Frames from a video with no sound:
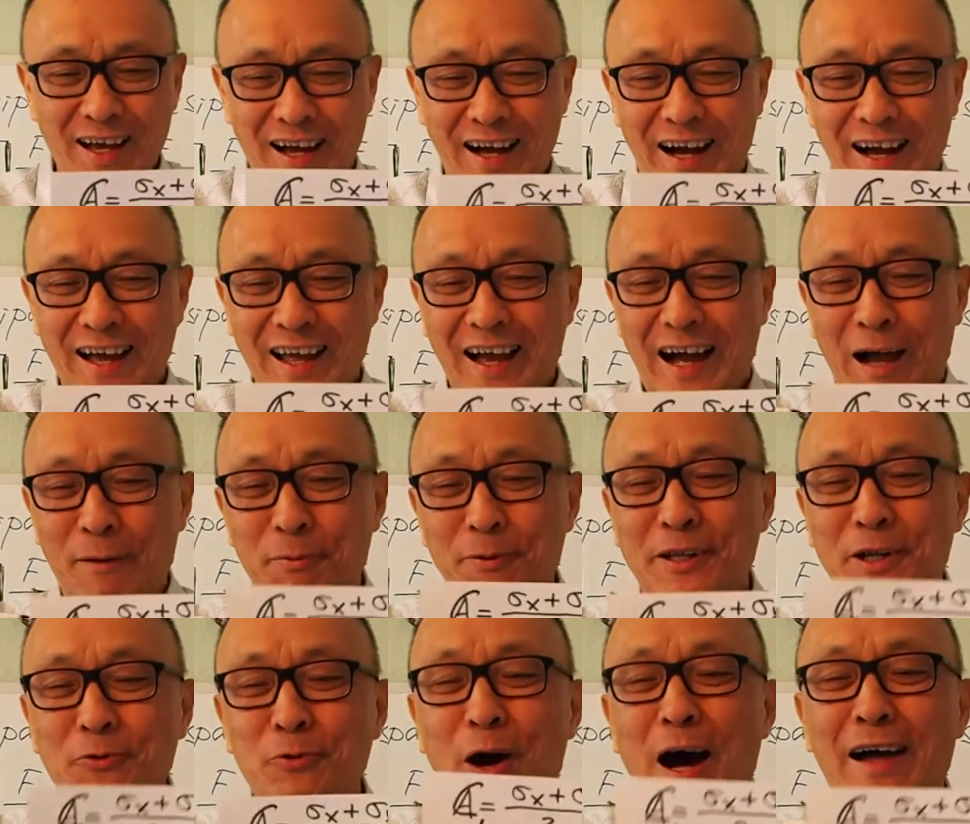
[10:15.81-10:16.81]
I put
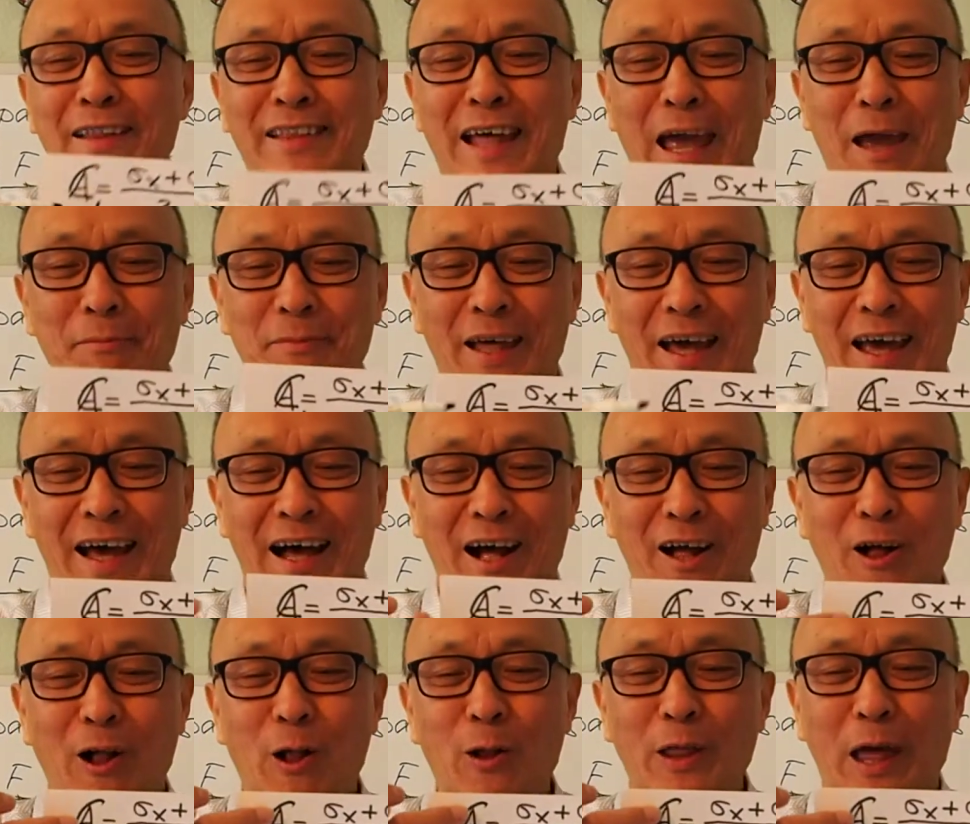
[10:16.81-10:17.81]
the wrong name there, I
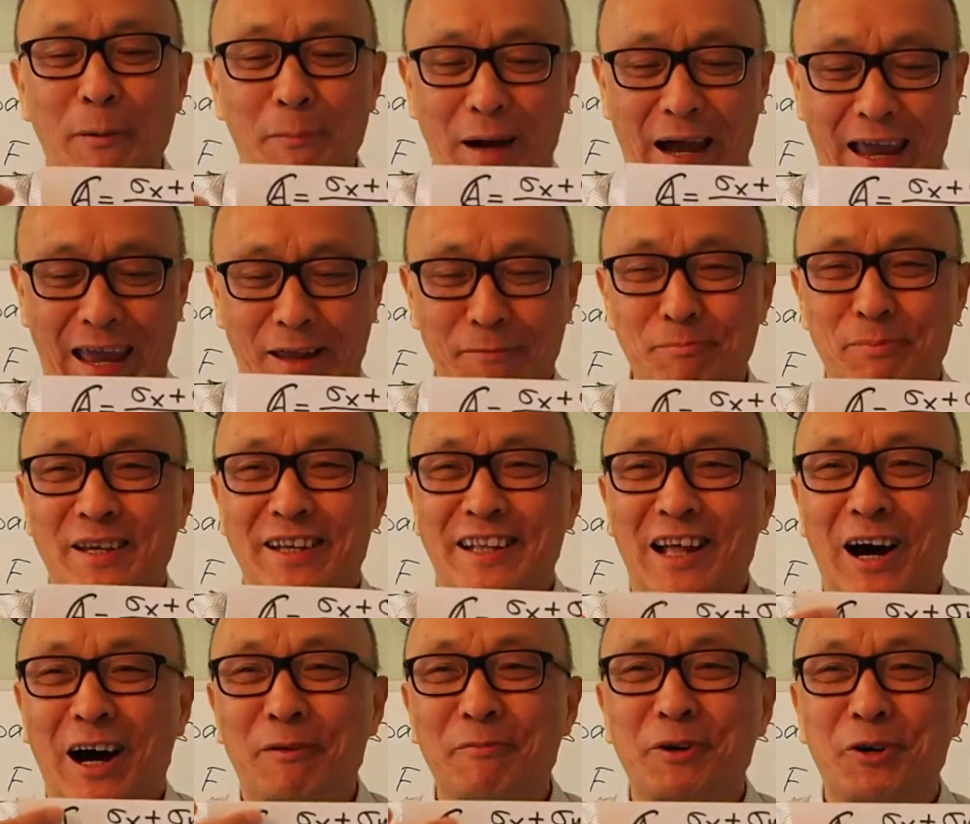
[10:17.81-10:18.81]
call them A and B,
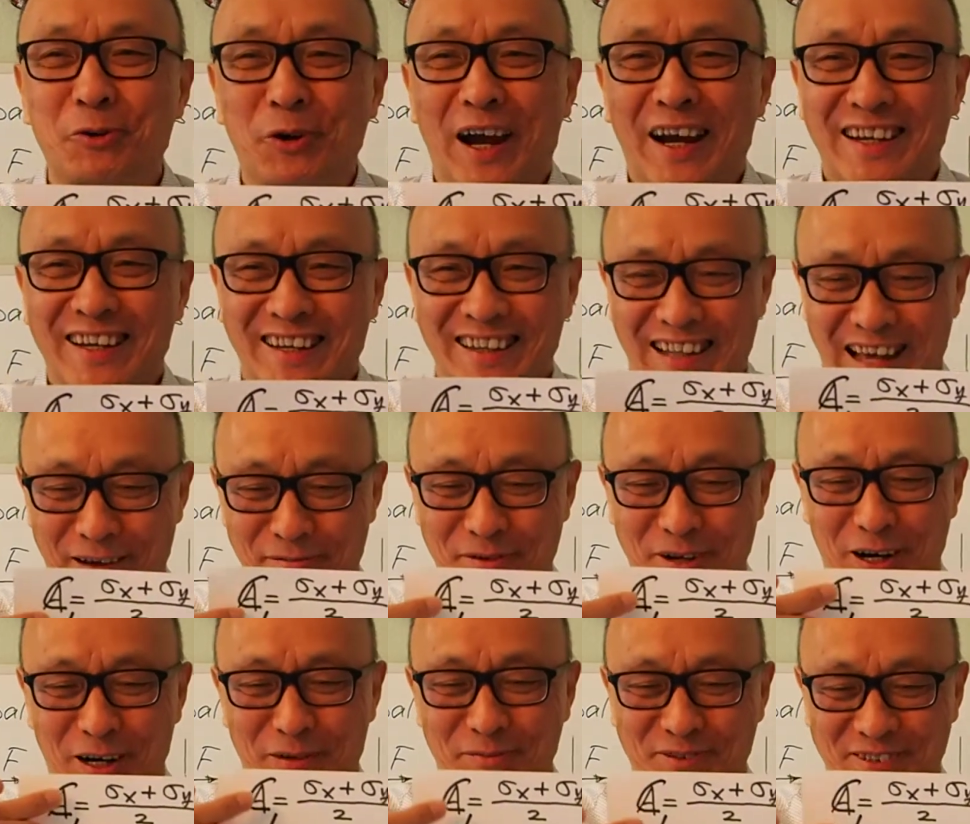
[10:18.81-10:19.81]
now I'm correcting them,
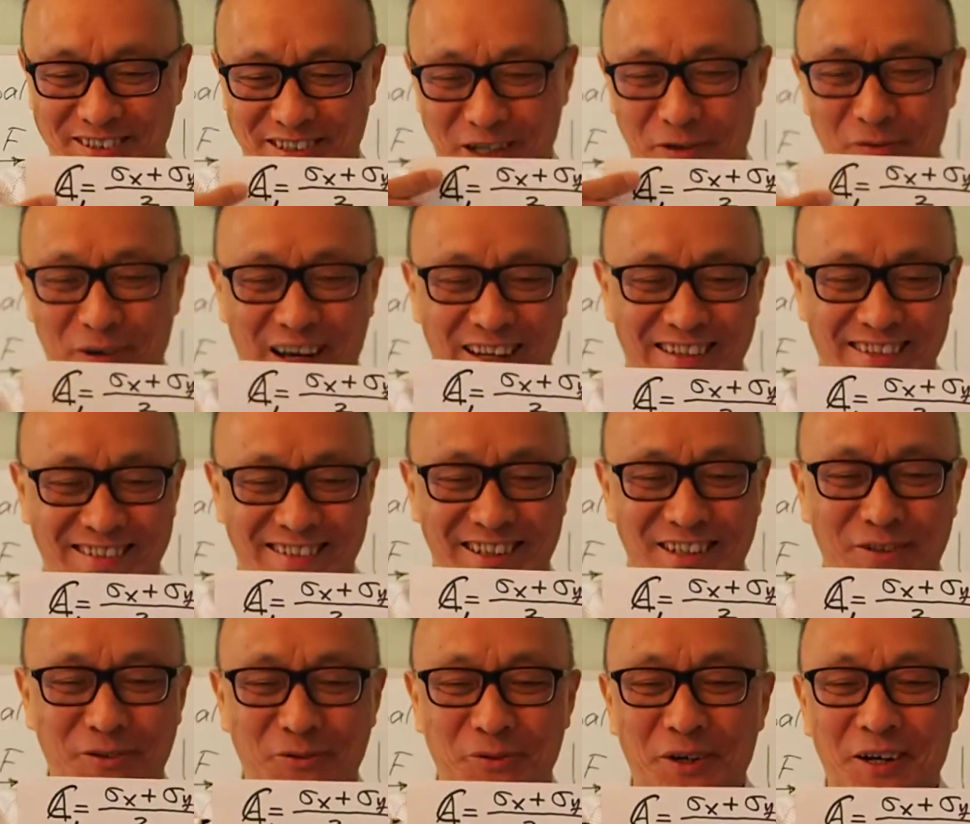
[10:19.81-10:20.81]
call them C1 and
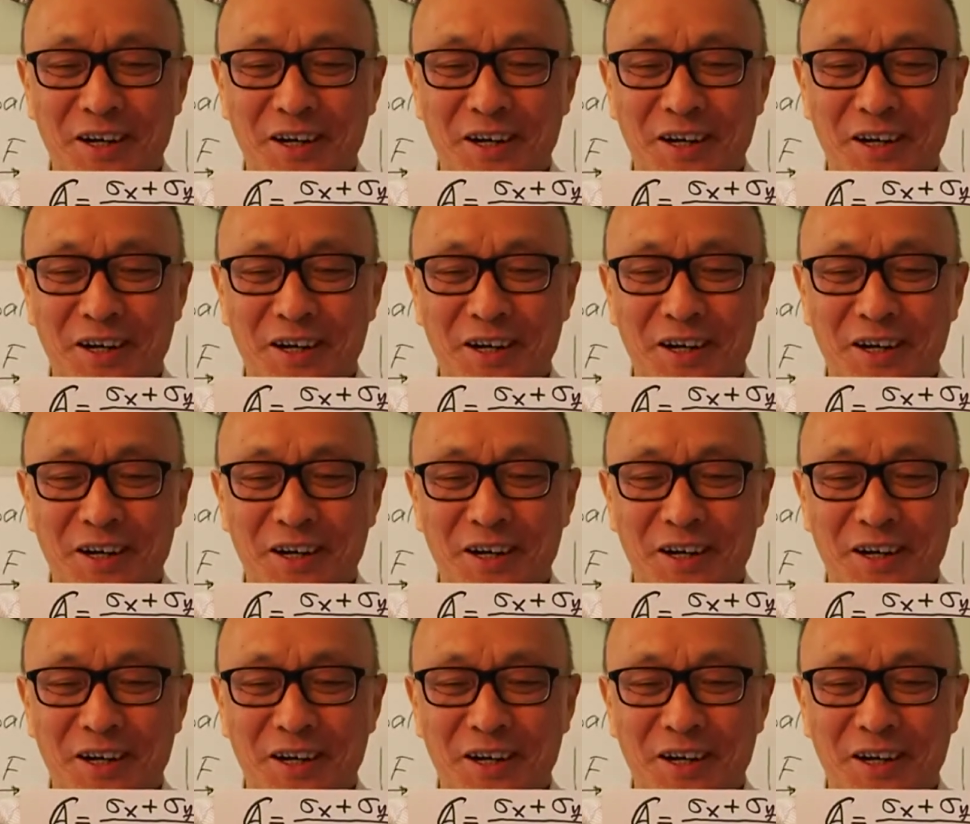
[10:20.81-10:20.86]
C2.